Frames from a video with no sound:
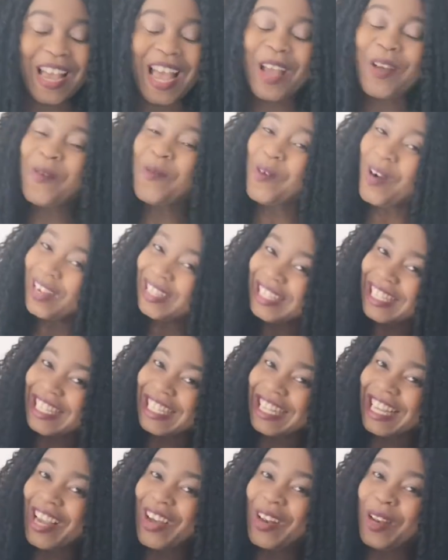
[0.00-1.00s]
And what
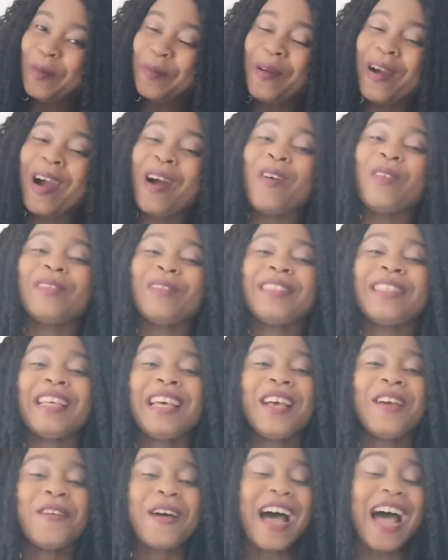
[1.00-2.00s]
is it all about?
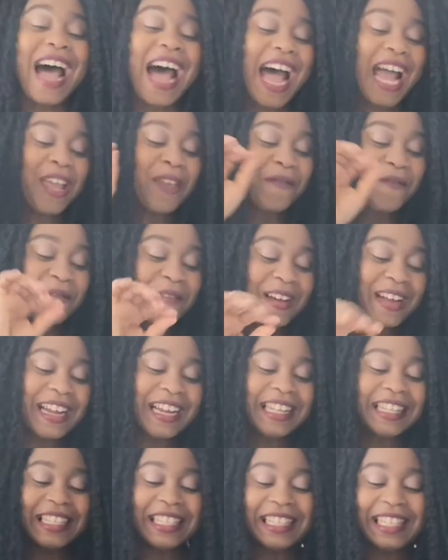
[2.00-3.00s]
I
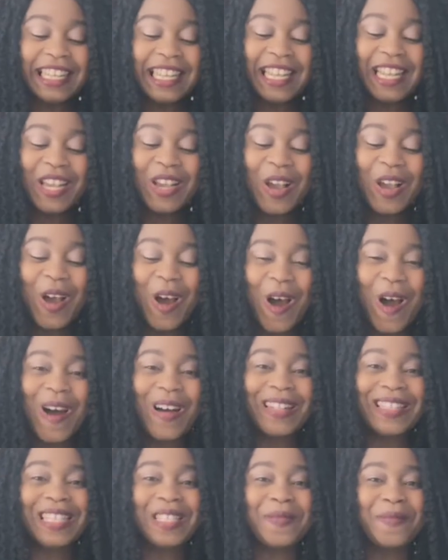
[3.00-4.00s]
finally
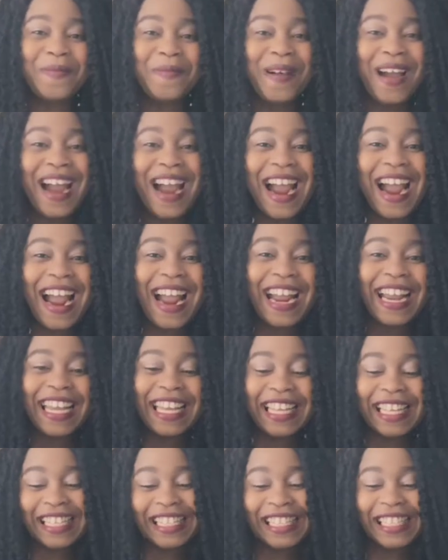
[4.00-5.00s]
got
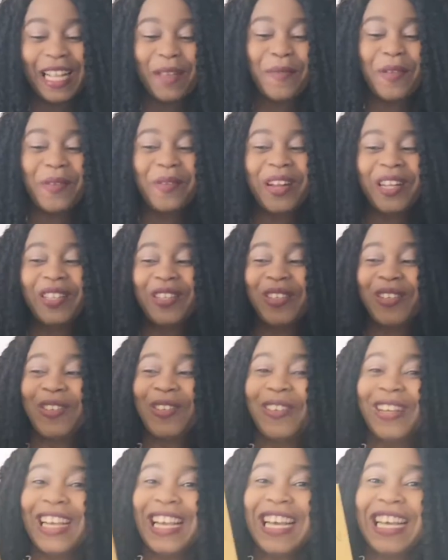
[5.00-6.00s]
my, let me read it to
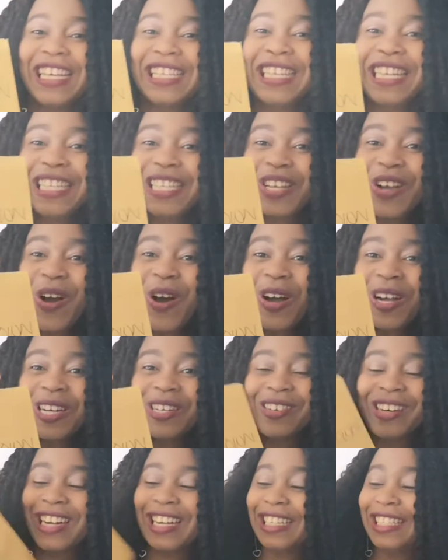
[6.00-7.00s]
you. It says,
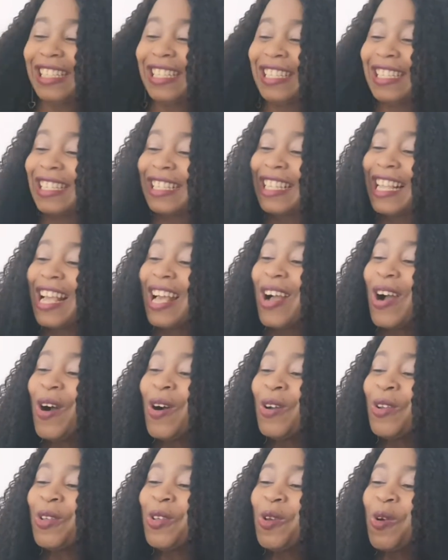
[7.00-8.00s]
congrats
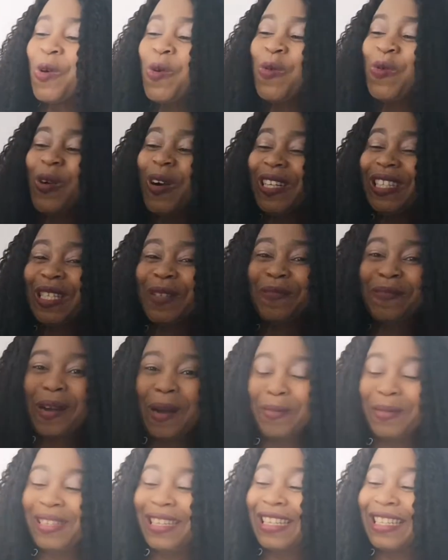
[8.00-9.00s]
on your water
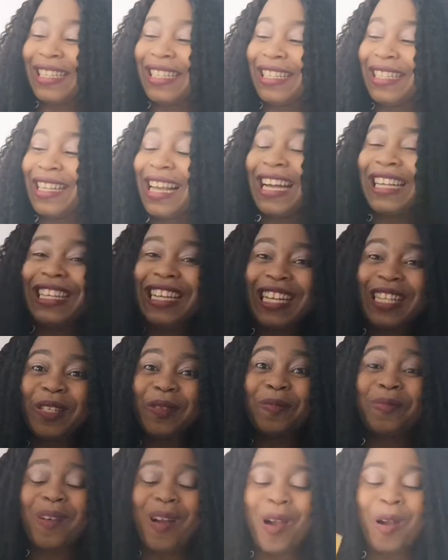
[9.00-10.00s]
baptism,
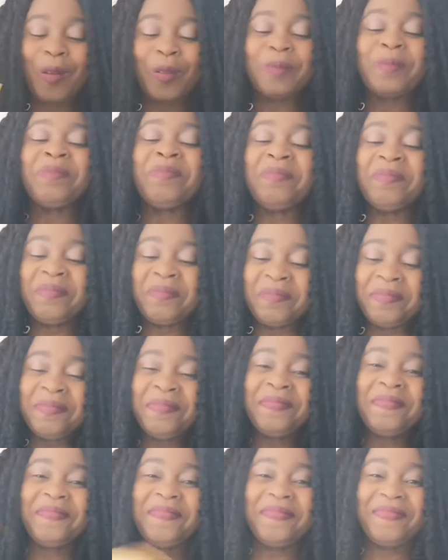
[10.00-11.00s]
Anita Brown.
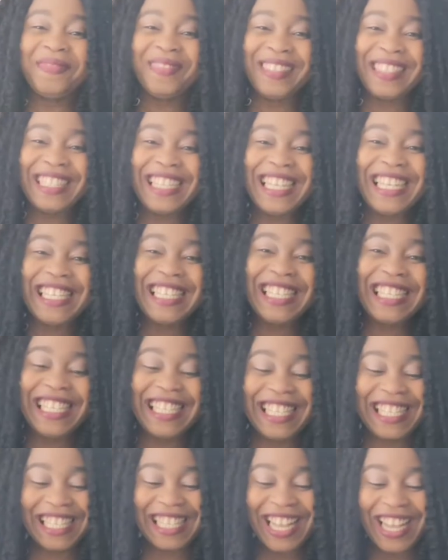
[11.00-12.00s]
Mm-hmm. This
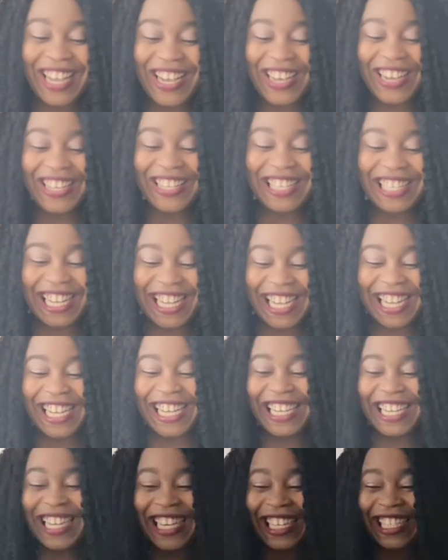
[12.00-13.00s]
is so,
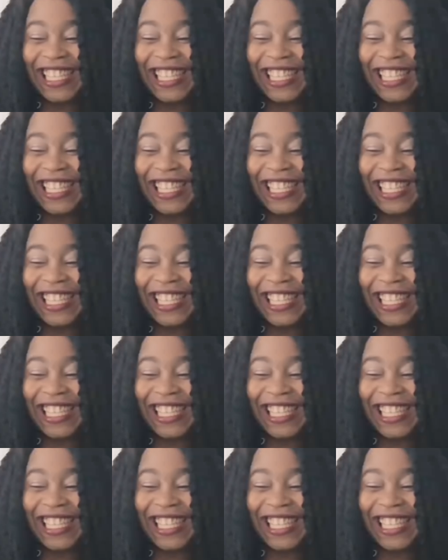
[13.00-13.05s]
so good.